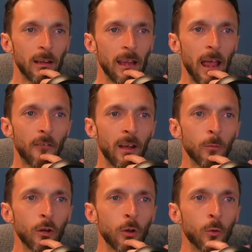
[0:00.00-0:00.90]
Yeah, I think I'm
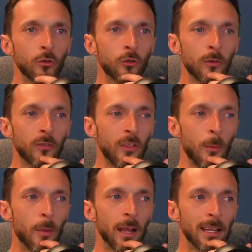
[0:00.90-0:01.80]
going to go and do it for the
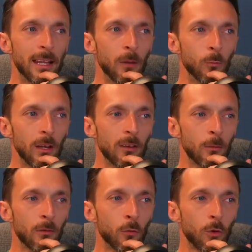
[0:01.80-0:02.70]
big game week that we're
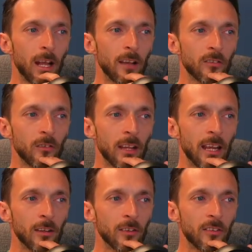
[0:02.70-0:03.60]
forecasting
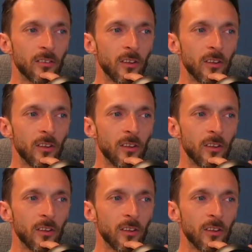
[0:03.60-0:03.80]
against